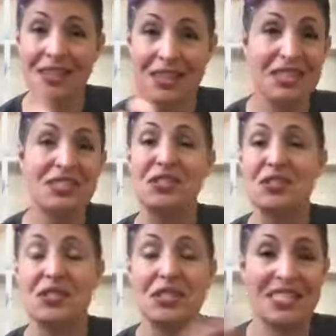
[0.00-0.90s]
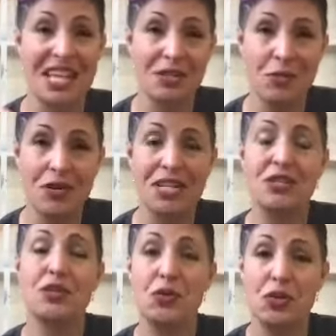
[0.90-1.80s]
This next one is
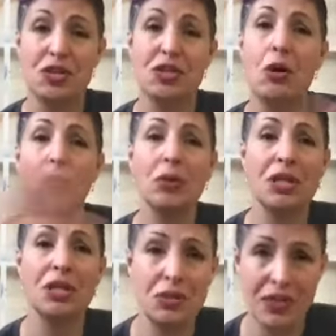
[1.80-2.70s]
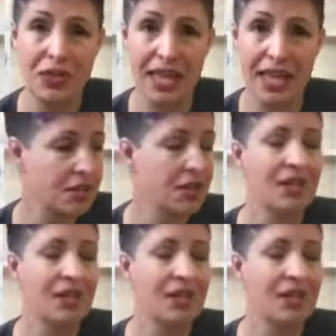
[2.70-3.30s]
you can totally do without.